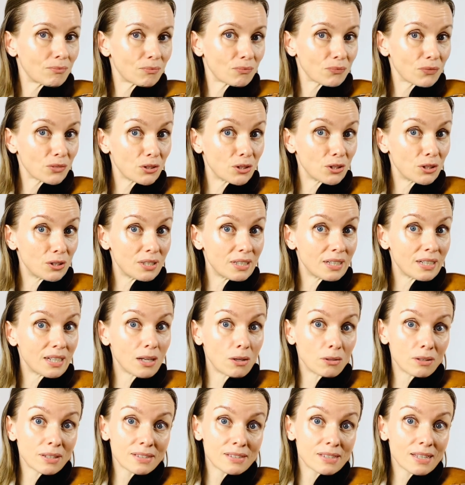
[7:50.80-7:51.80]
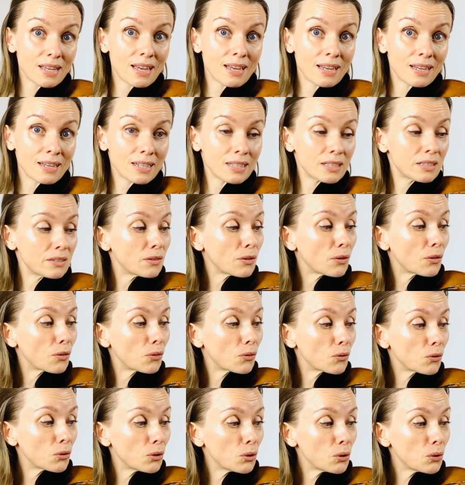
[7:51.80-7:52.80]
Good, and now let's add the
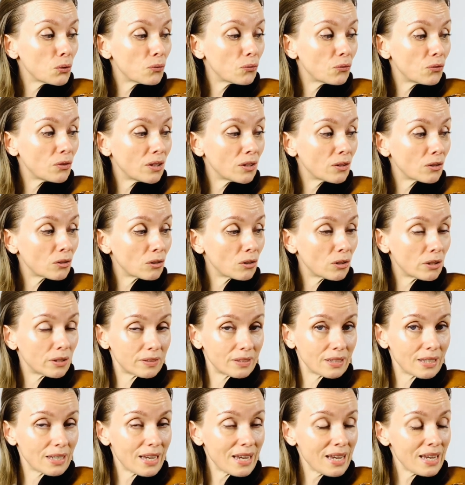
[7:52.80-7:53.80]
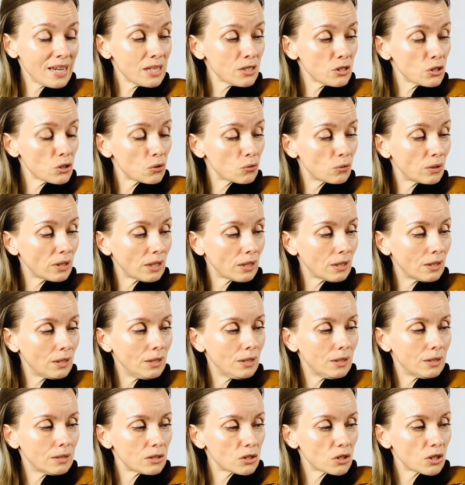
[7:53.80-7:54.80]
third finger on the A string
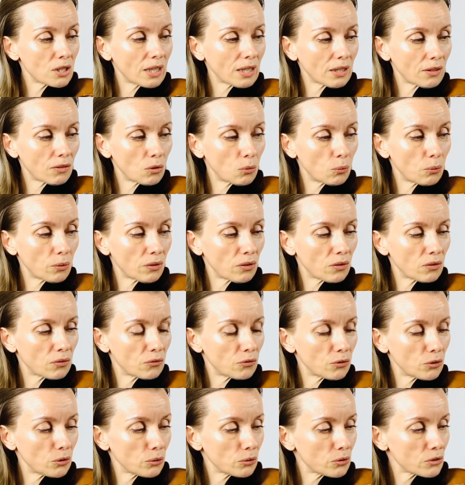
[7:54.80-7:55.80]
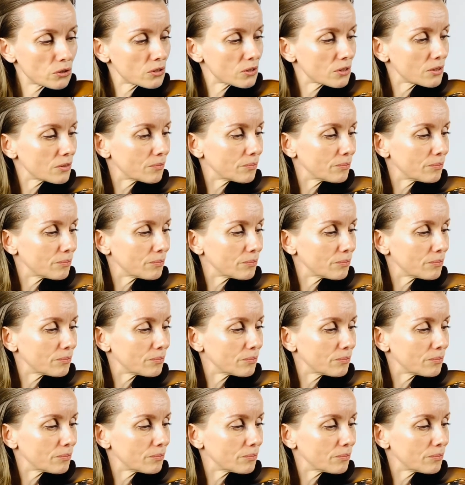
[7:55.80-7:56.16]
together with the first.